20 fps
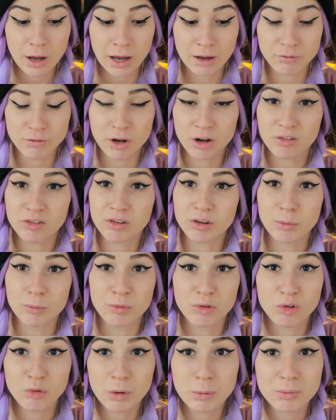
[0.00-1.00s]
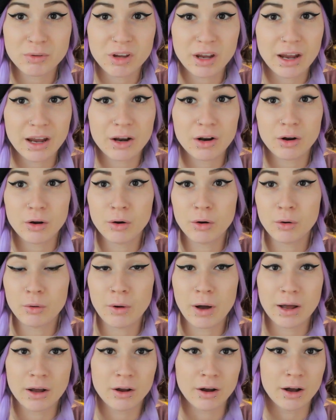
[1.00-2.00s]
I've got some sweet
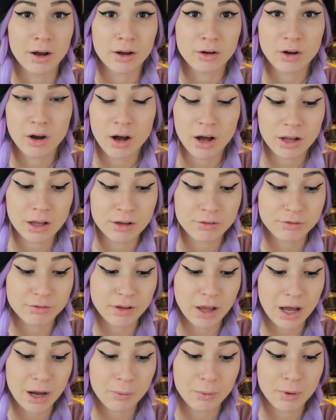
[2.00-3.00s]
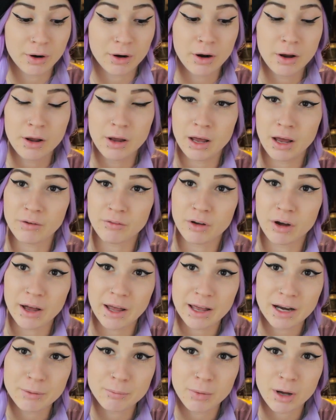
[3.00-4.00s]
potato, I got cauliflower, I've
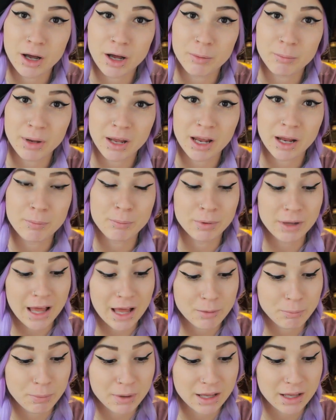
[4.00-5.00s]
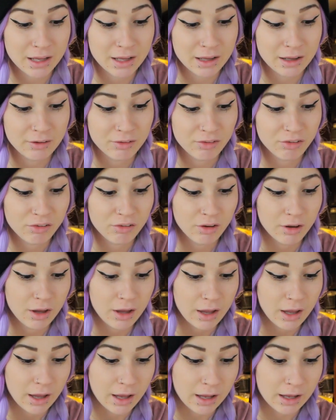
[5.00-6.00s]
got edamame, black beans,
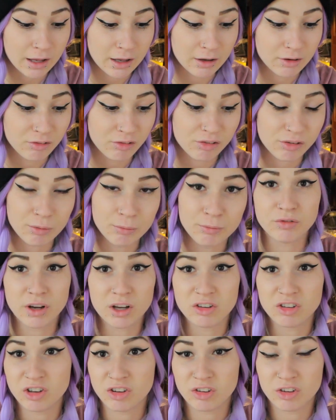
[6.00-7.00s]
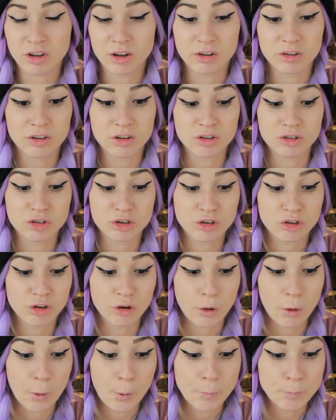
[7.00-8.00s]
and some veggie sausage.
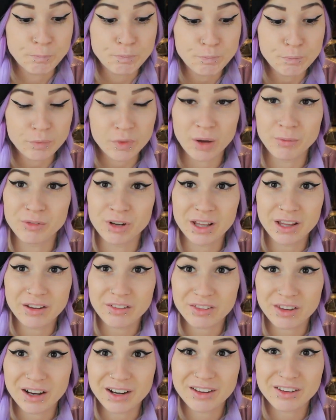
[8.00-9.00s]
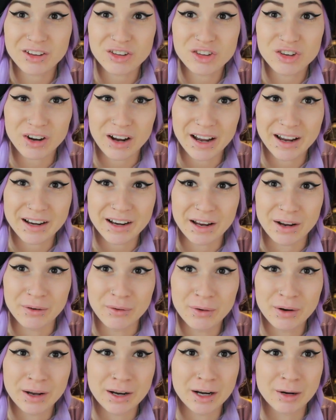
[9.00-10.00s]
So I'm really excited to try it
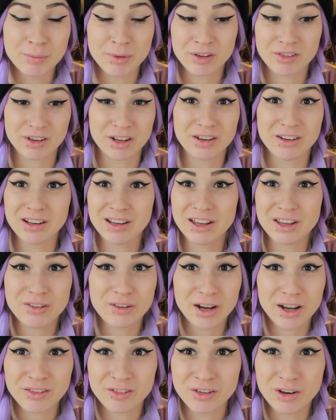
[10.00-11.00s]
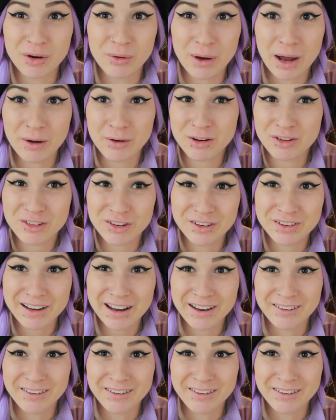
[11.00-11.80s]
out, and I'm excited to let you guys know how it turned